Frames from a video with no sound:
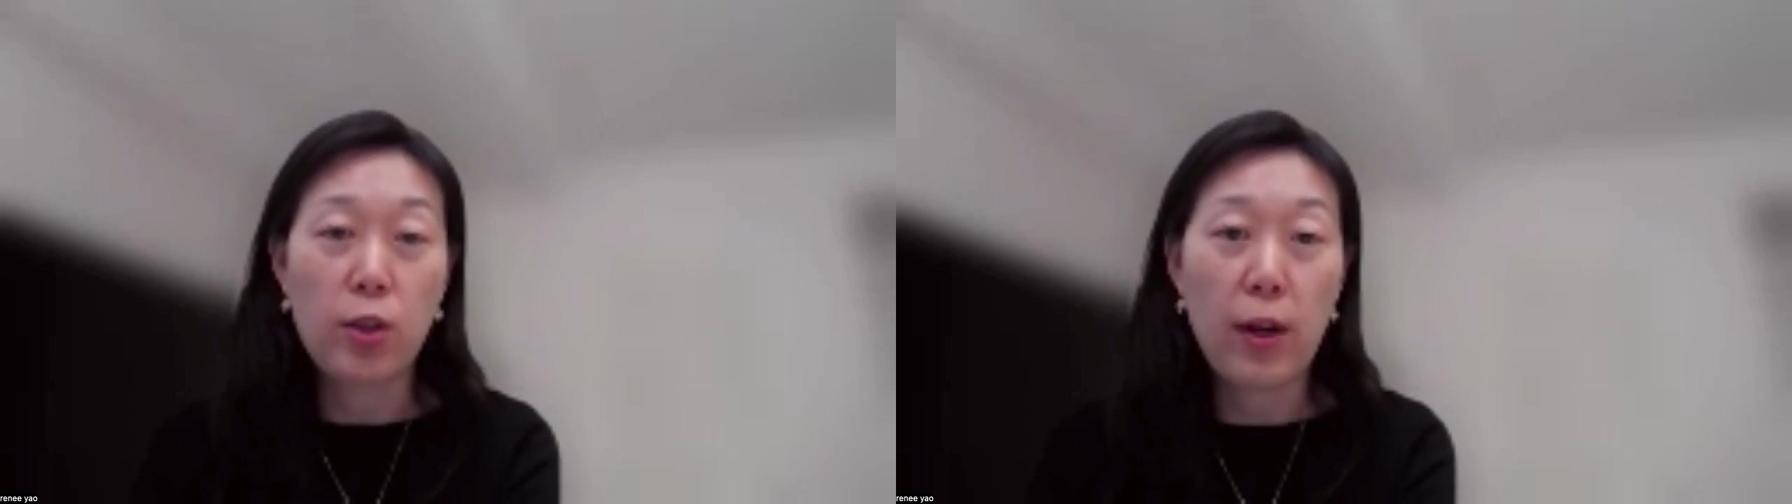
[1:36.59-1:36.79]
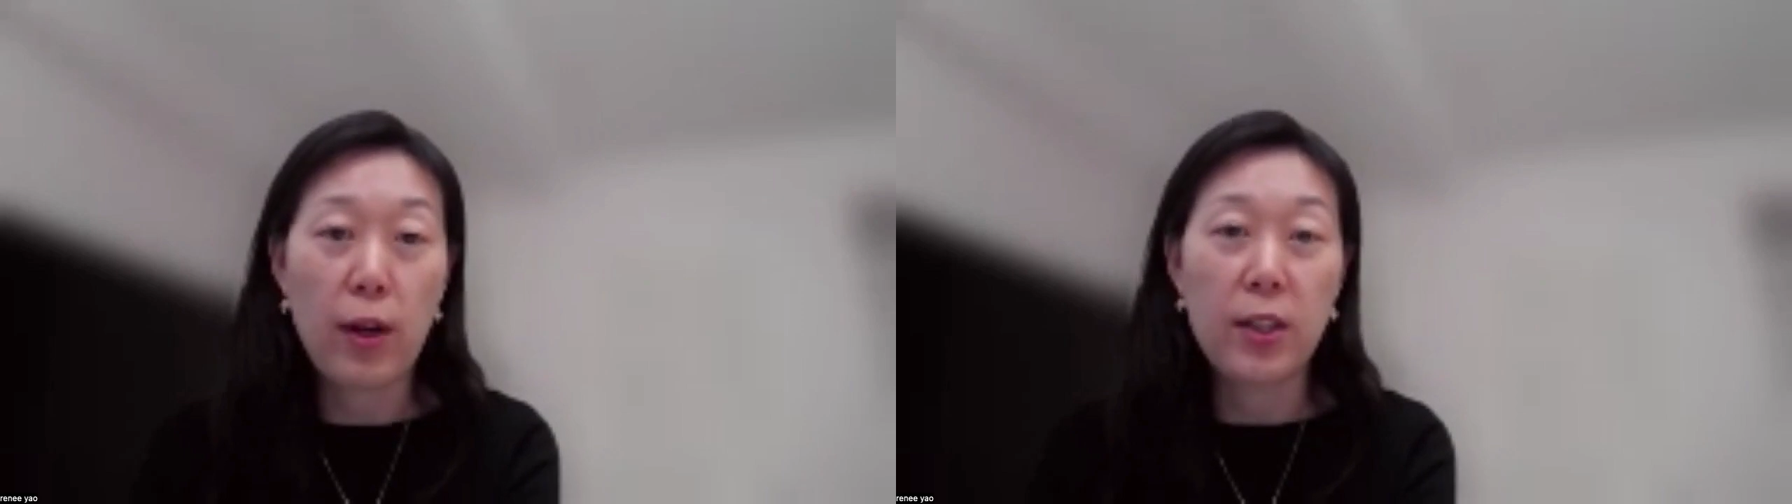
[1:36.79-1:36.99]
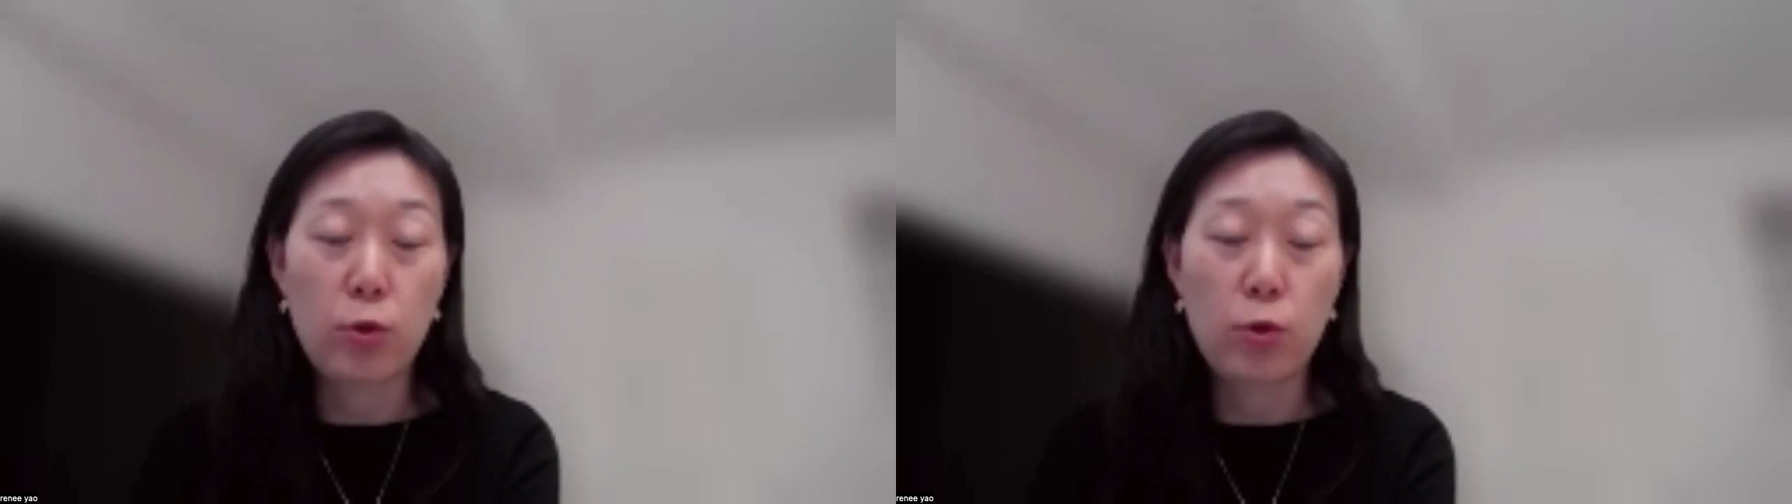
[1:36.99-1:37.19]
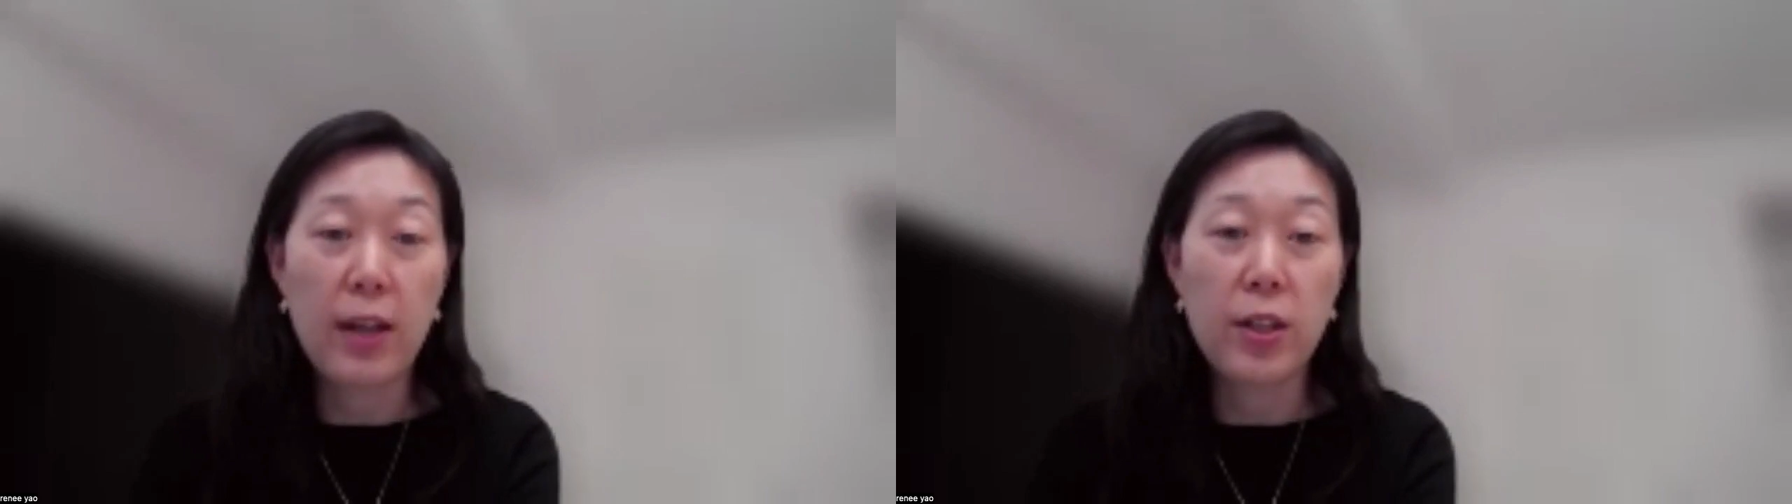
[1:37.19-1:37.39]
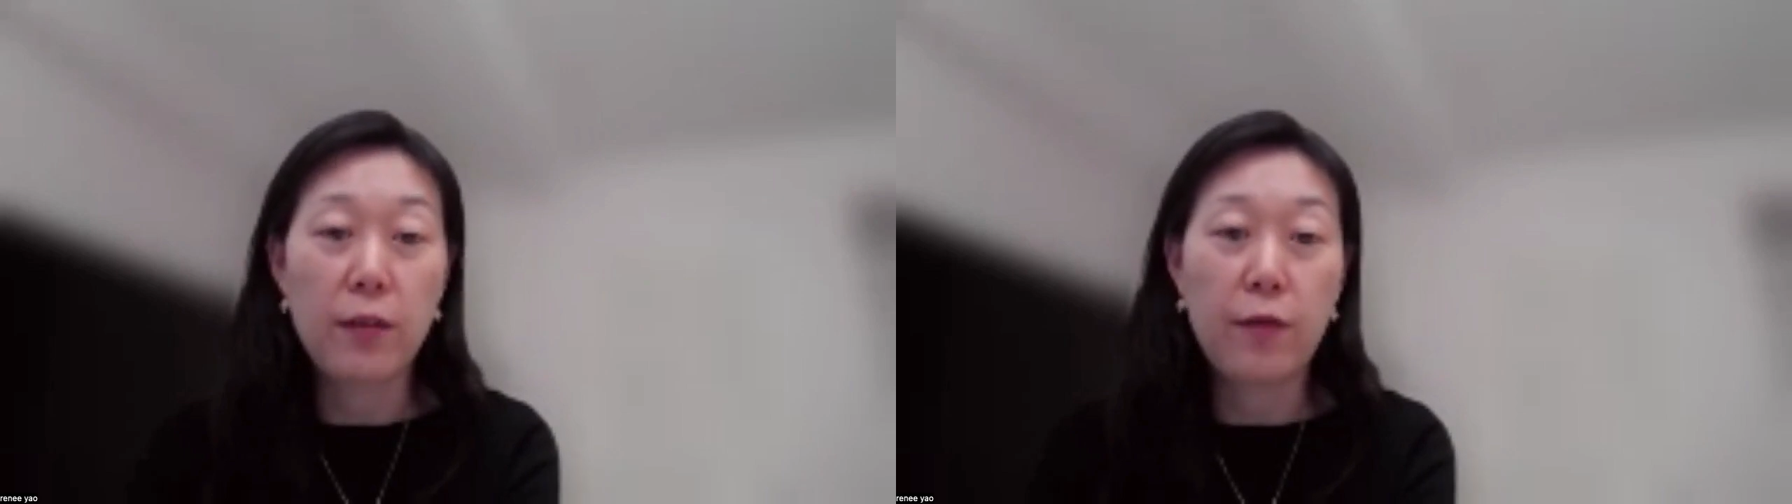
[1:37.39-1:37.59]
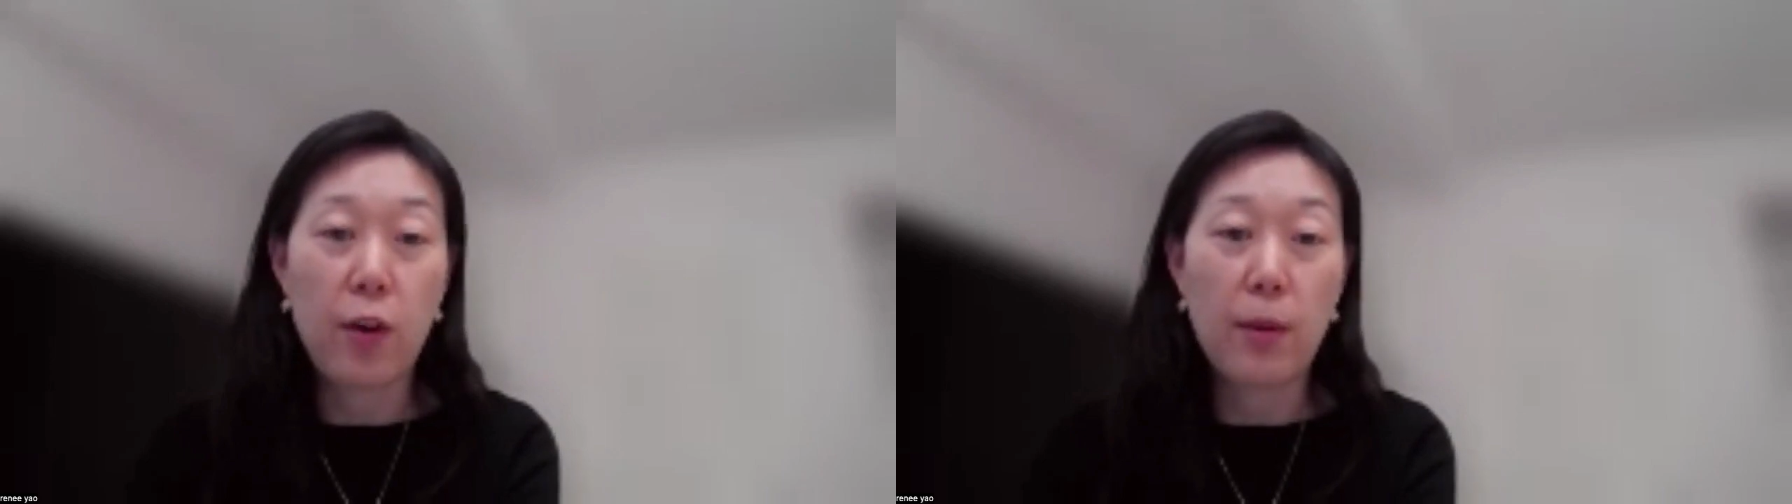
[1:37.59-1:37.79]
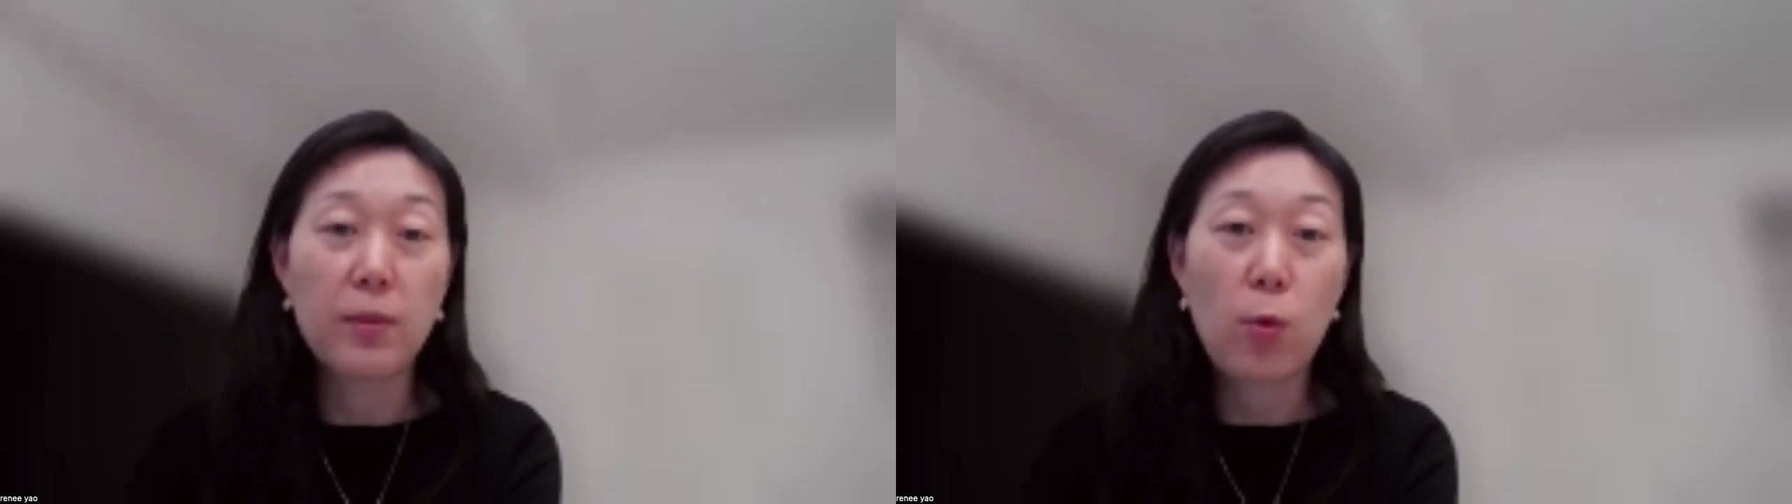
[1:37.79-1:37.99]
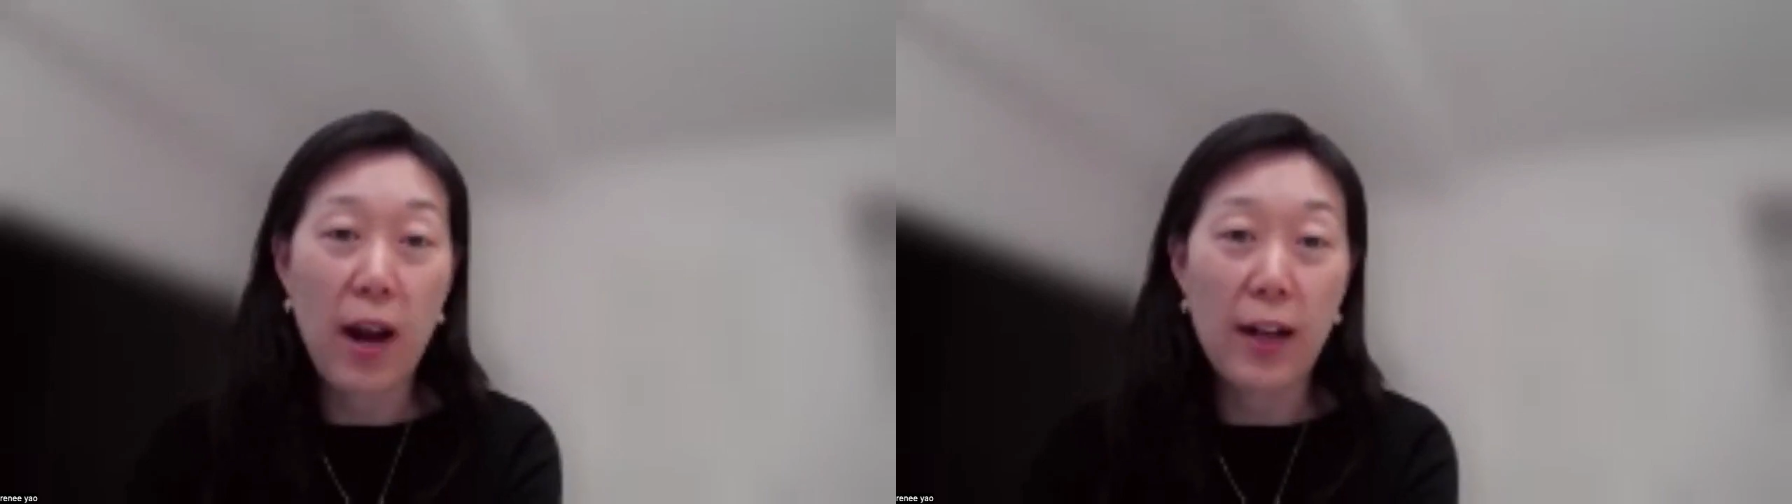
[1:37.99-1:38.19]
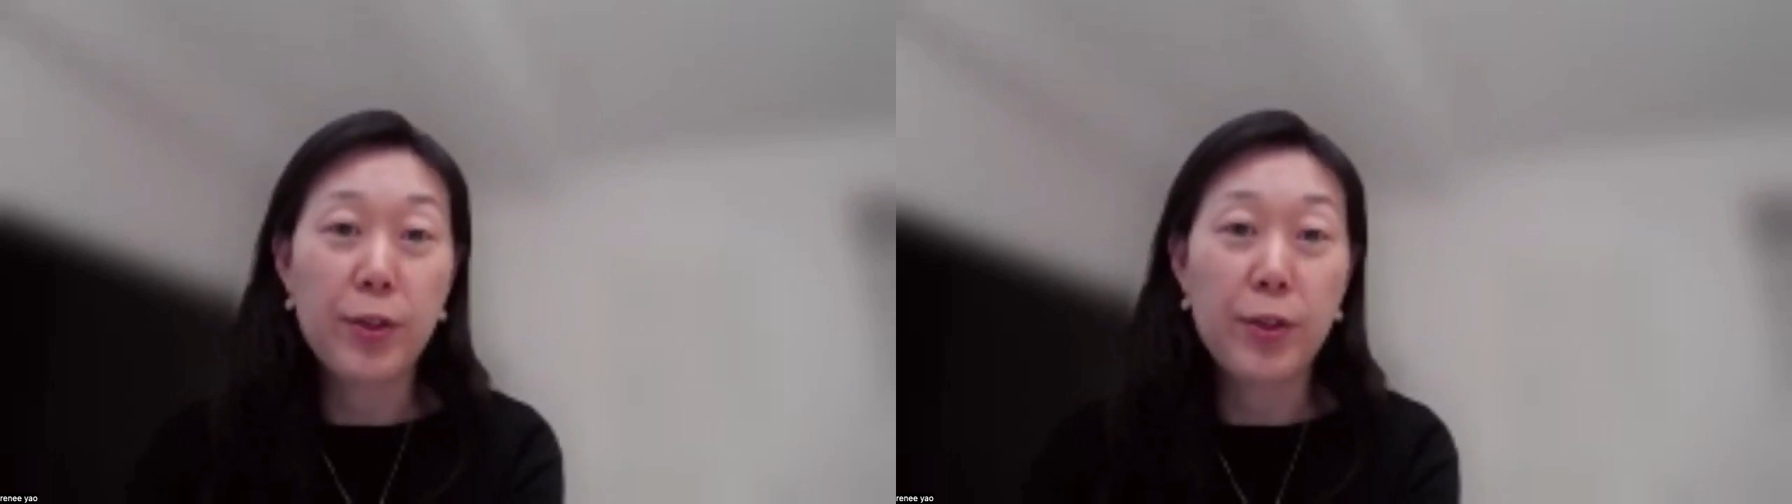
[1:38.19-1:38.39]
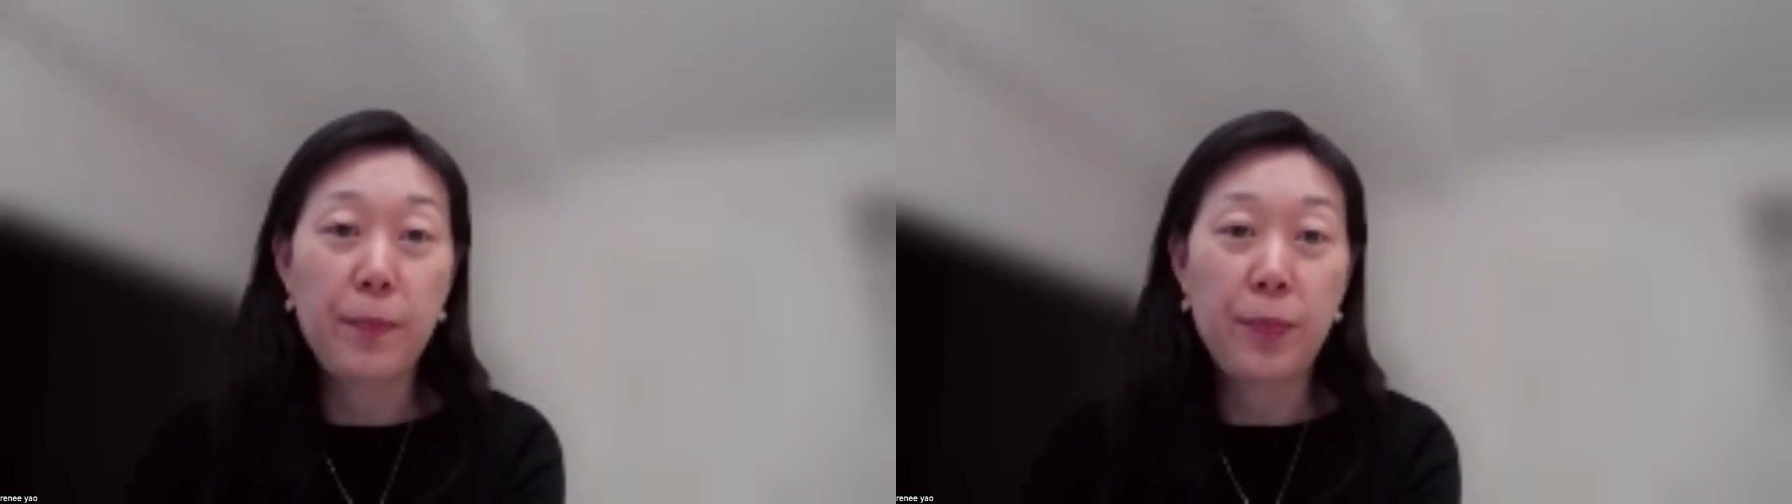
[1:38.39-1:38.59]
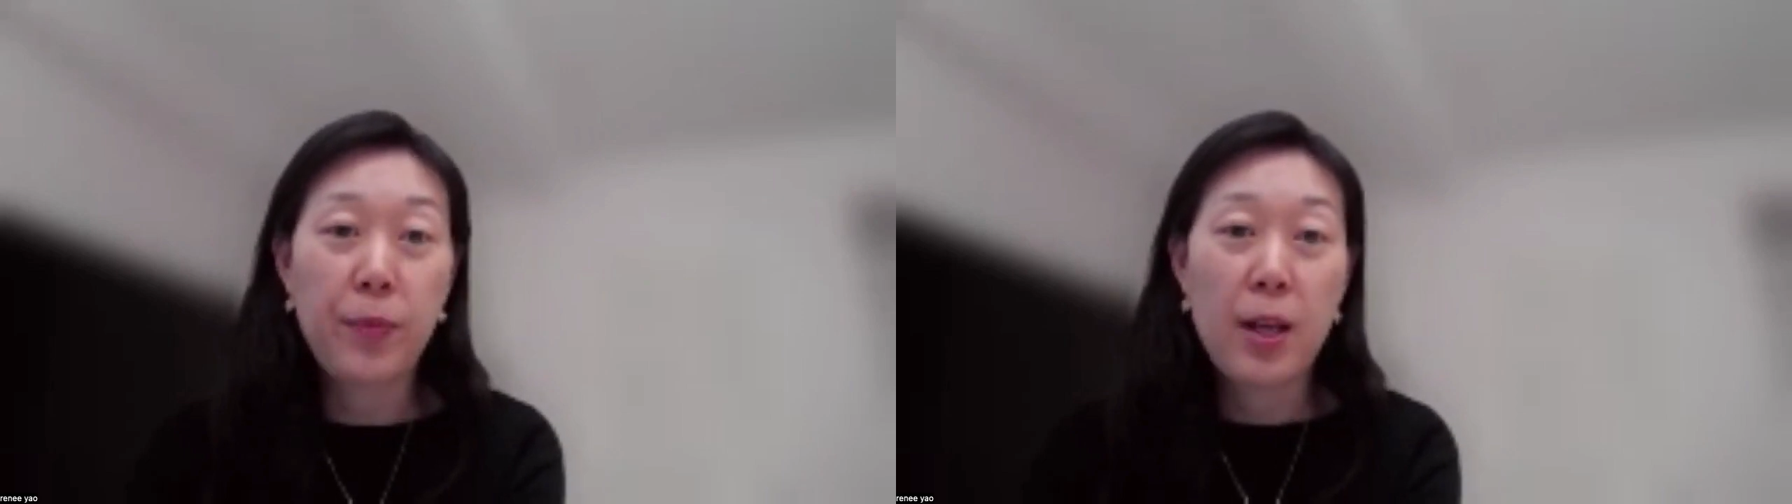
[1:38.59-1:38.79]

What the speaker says: trading strategy from scratch.